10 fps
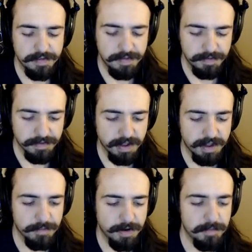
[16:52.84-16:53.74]
there's like
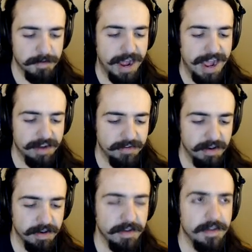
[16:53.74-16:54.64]
a proper
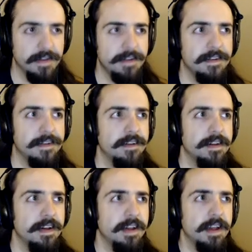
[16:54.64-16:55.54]
action,
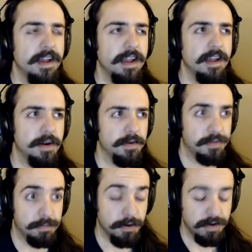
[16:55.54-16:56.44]

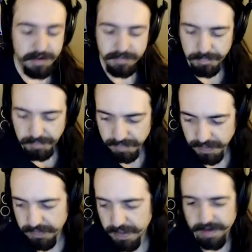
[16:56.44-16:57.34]
supporting something
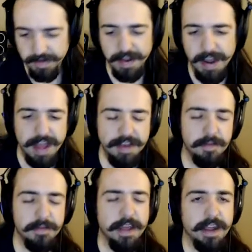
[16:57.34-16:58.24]
like that, you're going to end
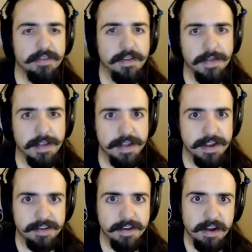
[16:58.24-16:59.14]
up like something
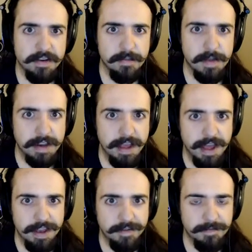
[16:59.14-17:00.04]
like Dr.
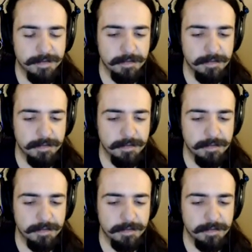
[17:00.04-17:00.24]
Manhattan from The